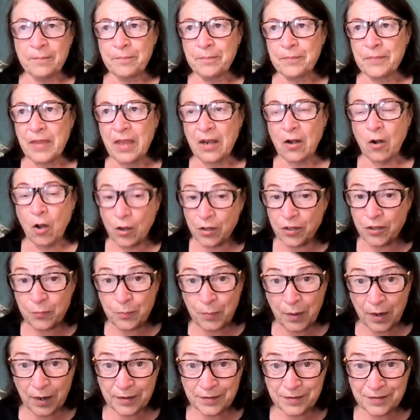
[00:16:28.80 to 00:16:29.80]
that
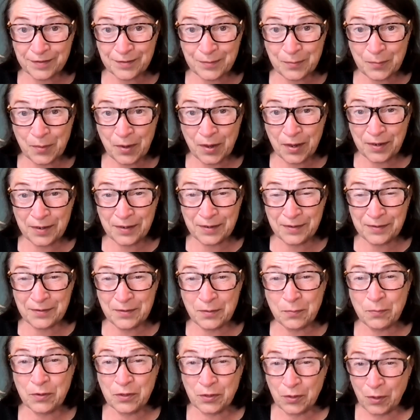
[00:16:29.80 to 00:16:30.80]
occupies the mind,
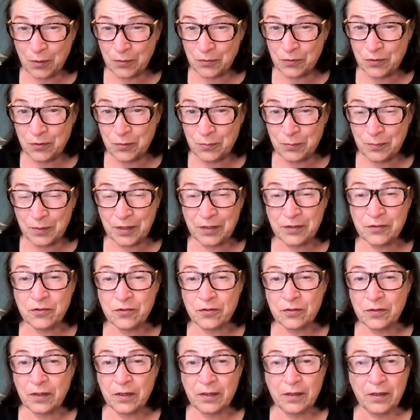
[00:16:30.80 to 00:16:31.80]
but not too much.
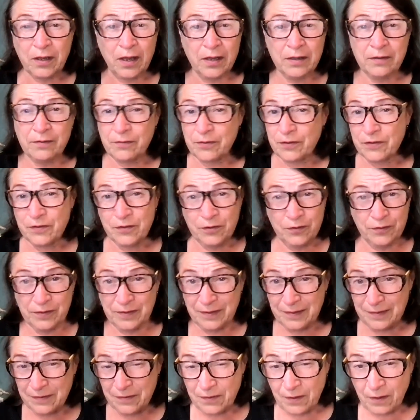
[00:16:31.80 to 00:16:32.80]
Like I was
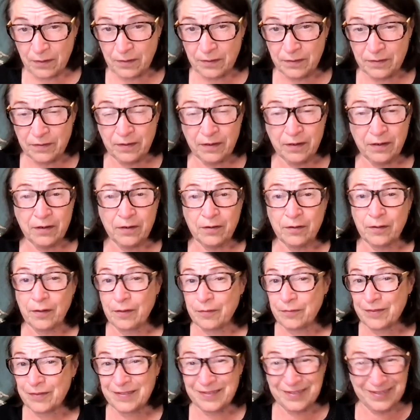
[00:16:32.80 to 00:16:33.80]
using solitaire, I
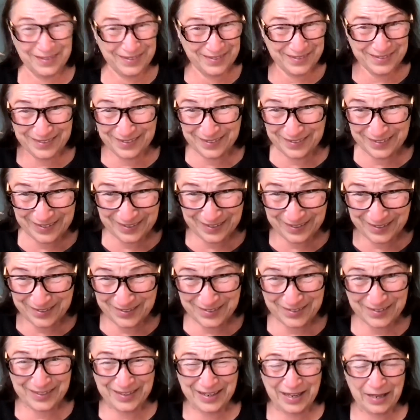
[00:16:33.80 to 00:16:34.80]
was listing things
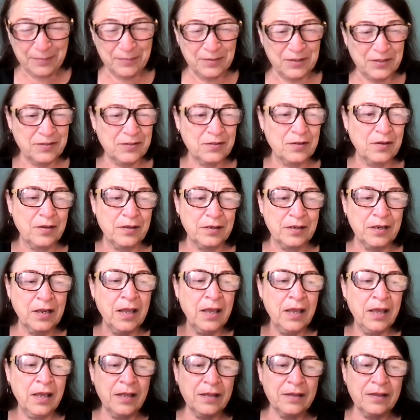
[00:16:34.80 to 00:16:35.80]
on Amazon,
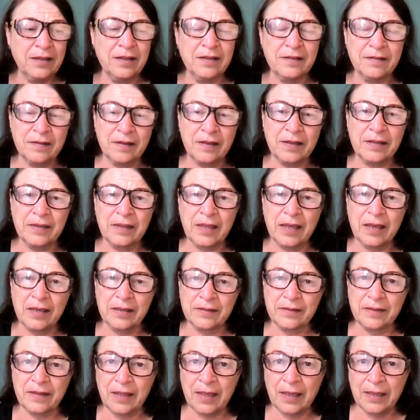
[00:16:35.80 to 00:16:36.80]
things like
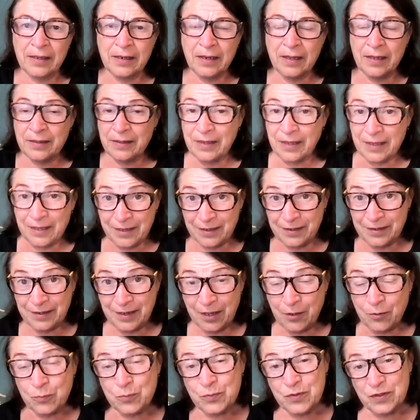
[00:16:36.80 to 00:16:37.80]
that can
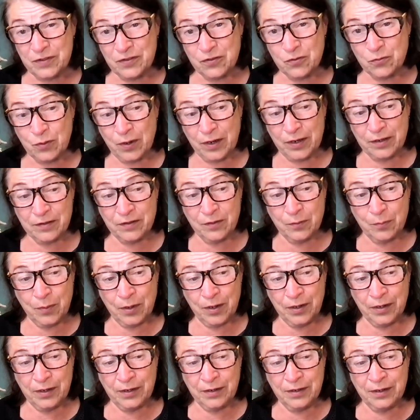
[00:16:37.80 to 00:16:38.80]
help distract the
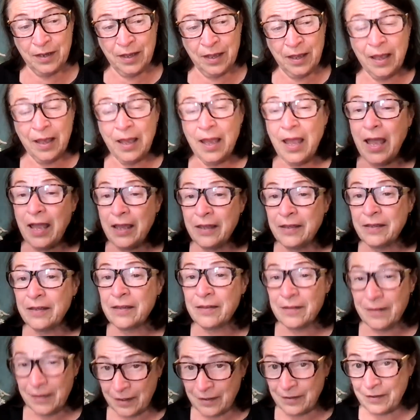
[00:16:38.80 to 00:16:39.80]
mind.
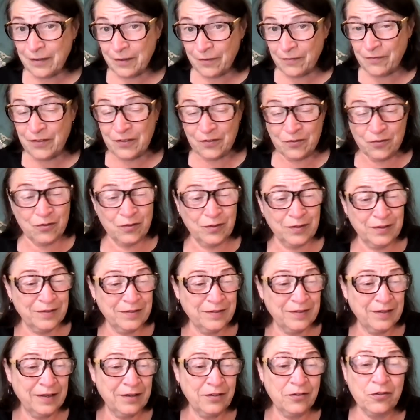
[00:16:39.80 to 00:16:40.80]
And then a
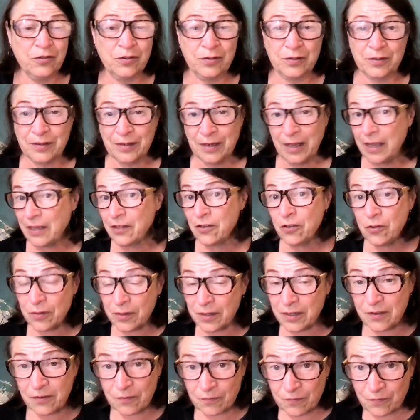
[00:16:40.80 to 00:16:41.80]
visualization. And you can
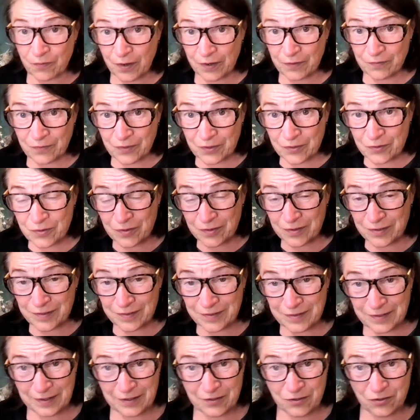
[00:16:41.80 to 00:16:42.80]
even find
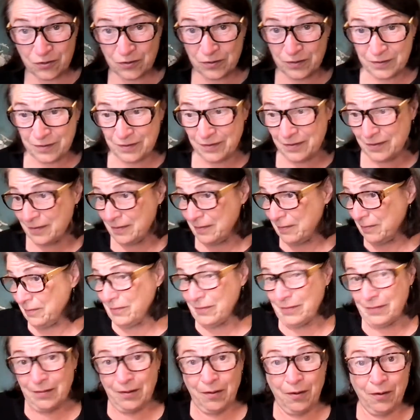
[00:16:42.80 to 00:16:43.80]
visualizations
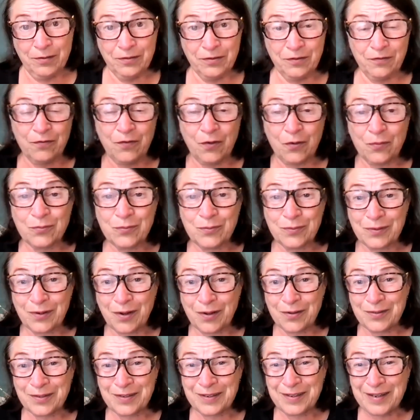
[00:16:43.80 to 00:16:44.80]
on the phone
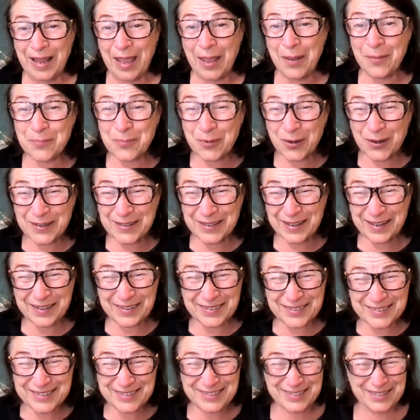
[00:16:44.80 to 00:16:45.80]
on an app right now.
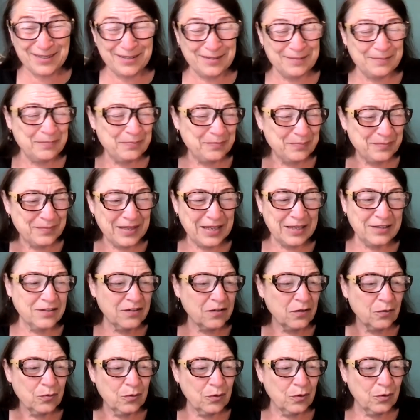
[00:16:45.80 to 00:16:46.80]
So it's
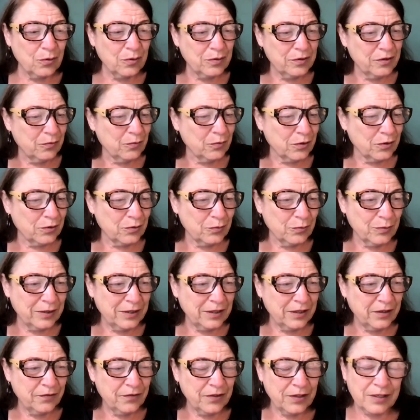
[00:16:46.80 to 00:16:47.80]
so cool the world we
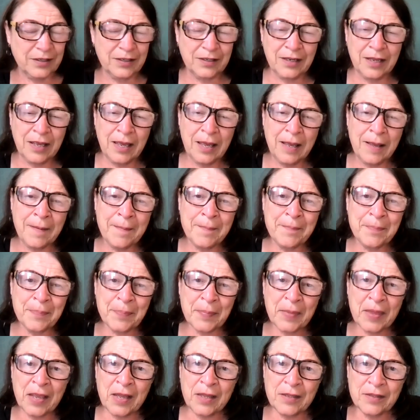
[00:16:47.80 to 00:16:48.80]
live in.
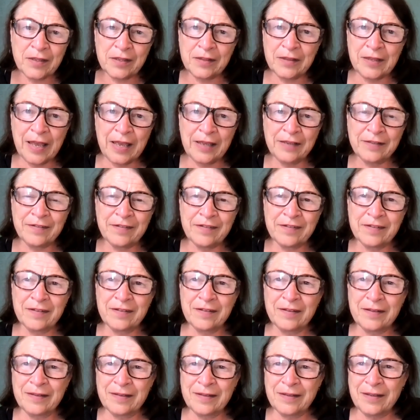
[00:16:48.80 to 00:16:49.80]
The last
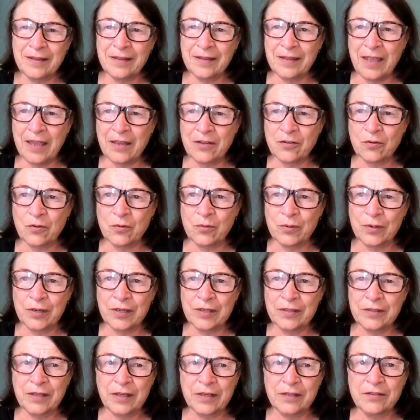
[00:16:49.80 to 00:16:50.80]
category
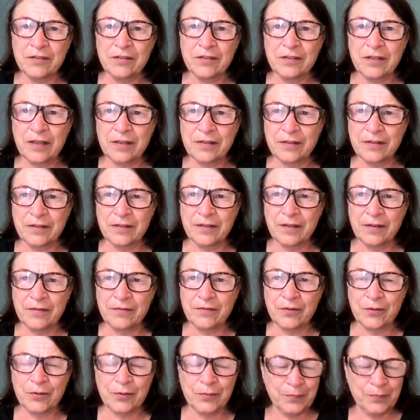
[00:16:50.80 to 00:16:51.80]
I'd like to kind of
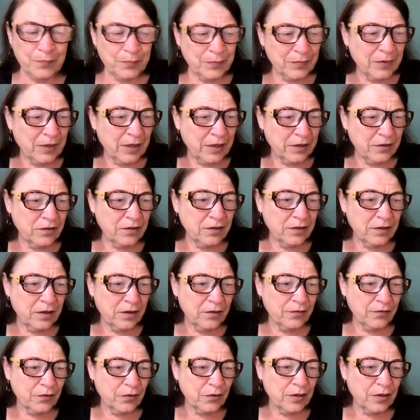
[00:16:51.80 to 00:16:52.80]
cover
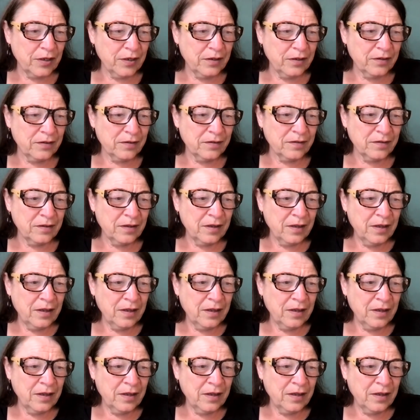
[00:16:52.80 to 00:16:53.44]
is